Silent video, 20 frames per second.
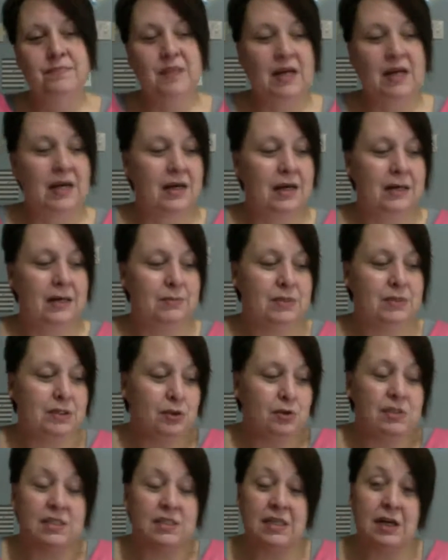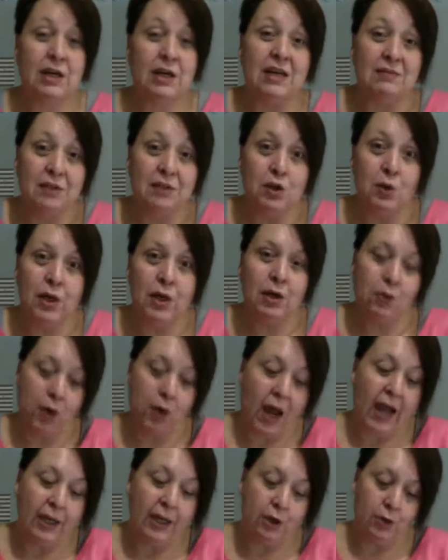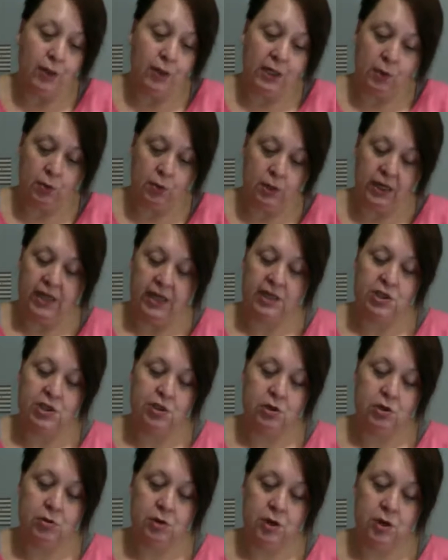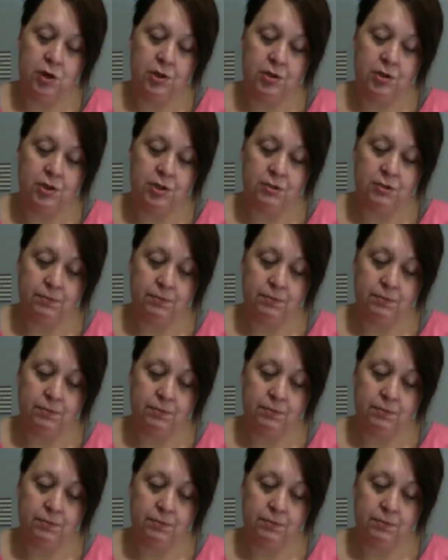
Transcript: I'm still scared. Even though I know I could wear an extra large.